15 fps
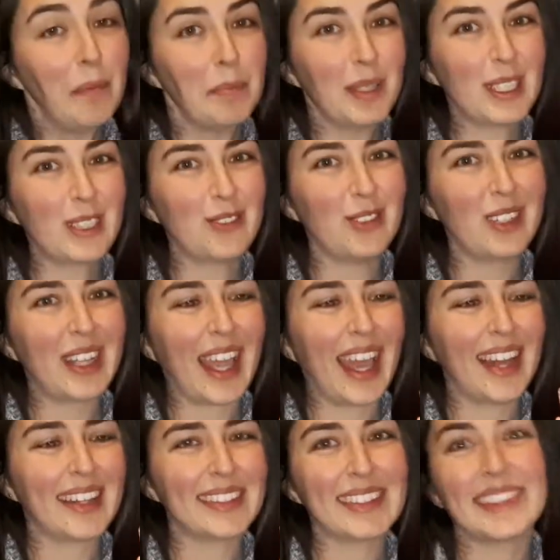Beautiful
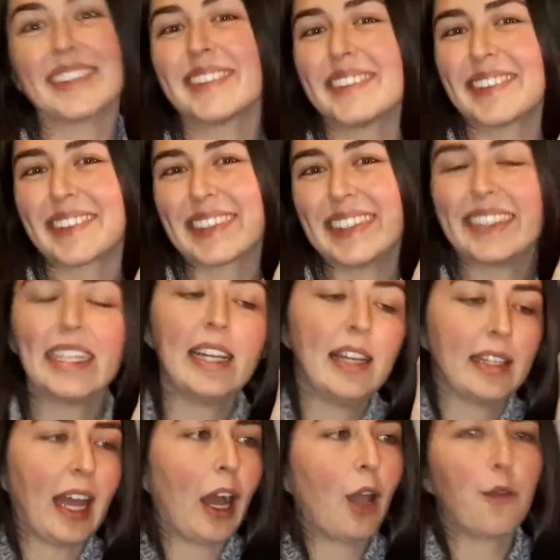candle.
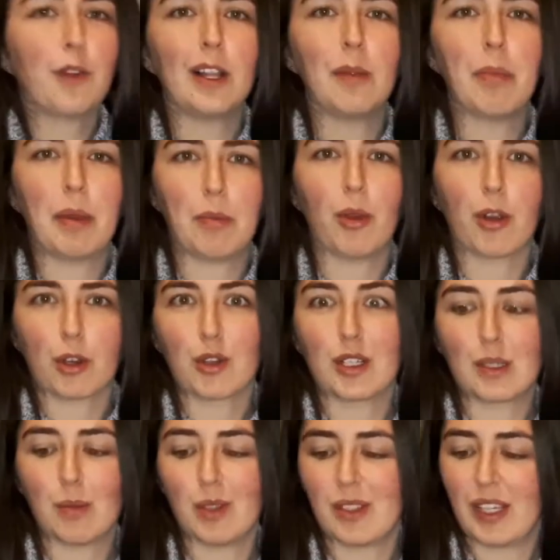Now I feel a bit more
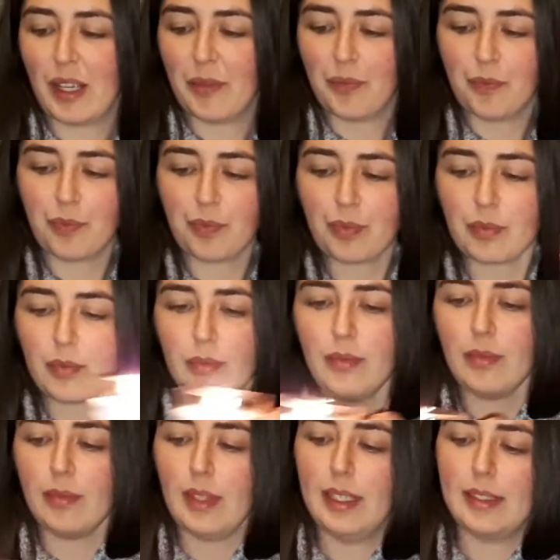Christmassy.
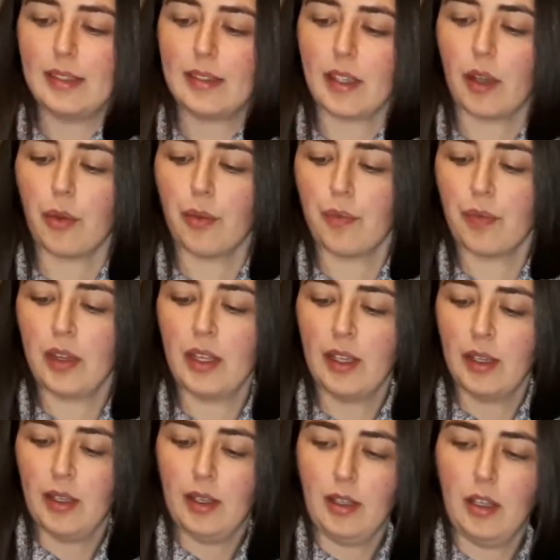So,
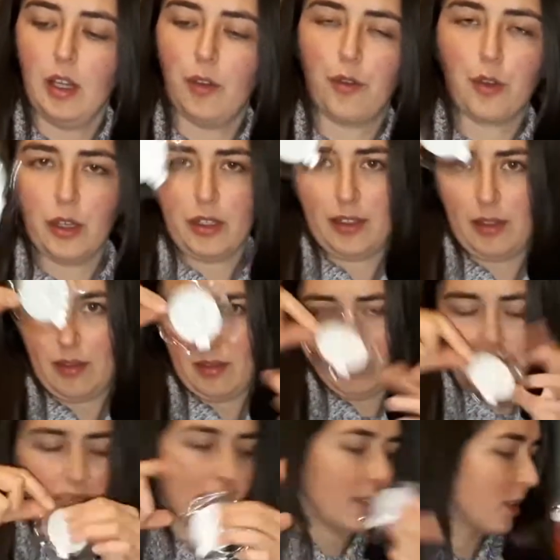of course,
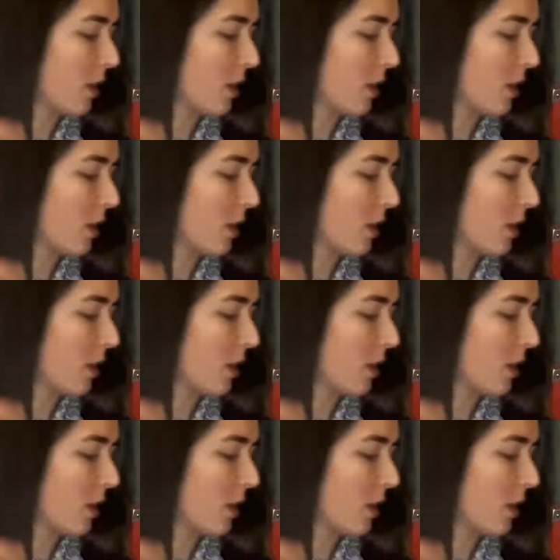this is